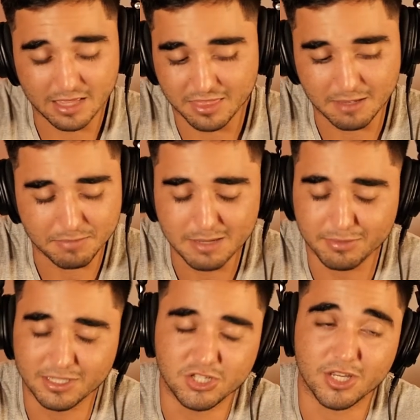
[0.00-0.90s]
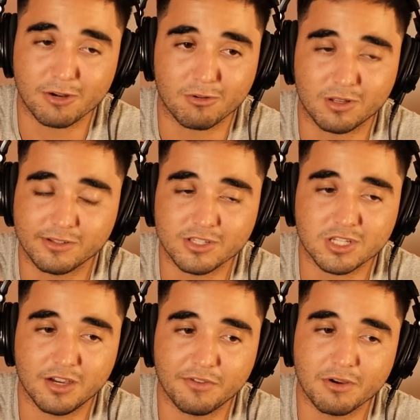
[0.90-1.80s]
And I think people in general are
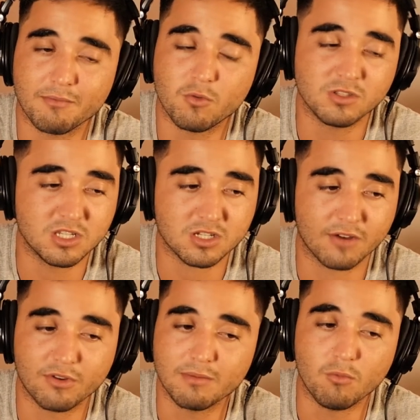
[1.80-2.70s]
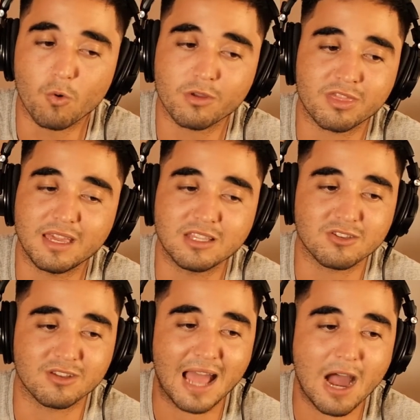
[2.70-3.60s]
discovering more
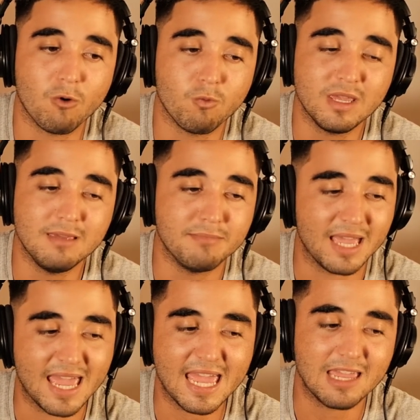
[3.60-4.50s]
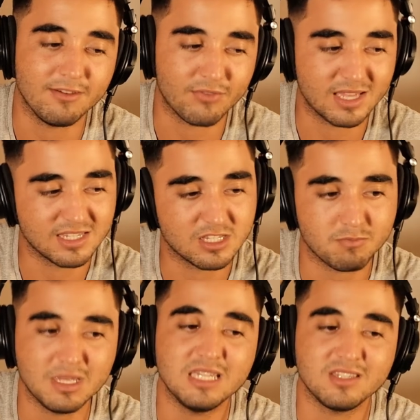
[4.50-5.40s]
things on how we behave as a
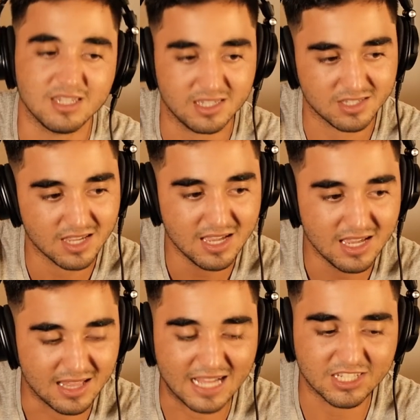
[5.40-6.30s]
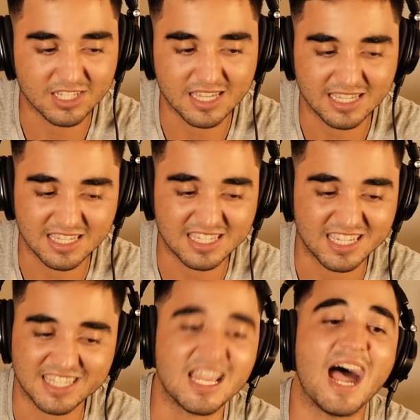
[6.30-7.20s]
species, not just as a
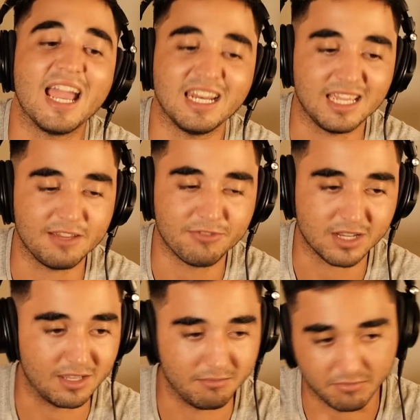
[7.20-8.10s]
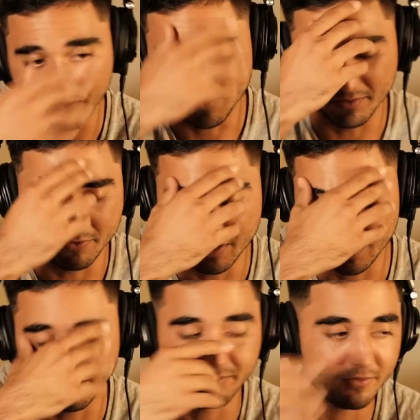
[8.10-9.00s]
society,
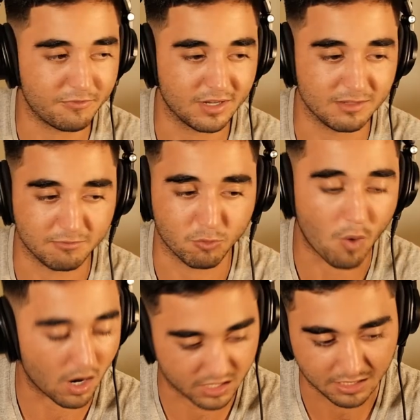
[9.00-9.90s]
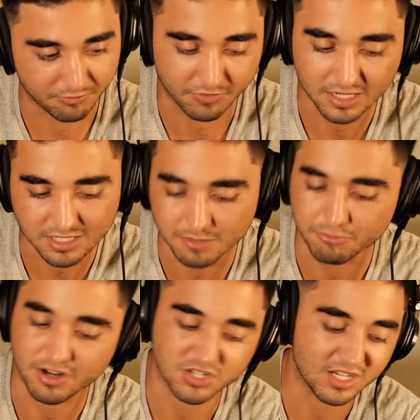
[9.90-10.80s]
freaking Joaquin Phoenix
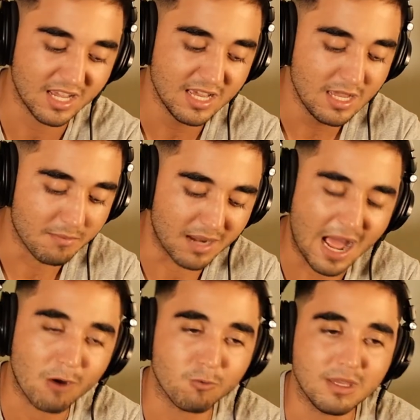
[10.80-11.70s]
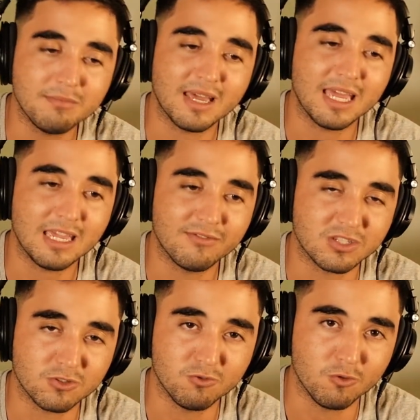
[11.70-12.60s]
impression, but how we
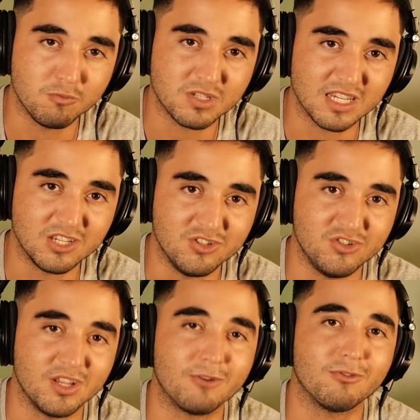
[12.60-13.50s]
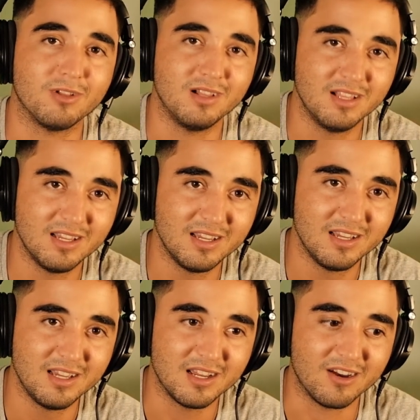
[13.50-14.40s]
behave as groups in general.
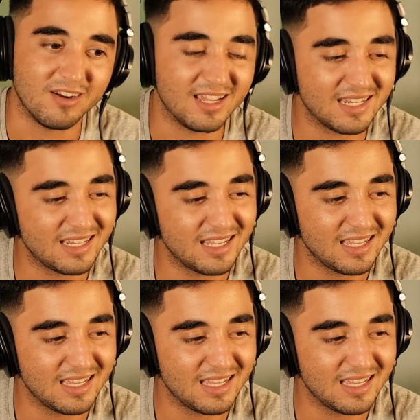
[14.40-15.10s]
All right?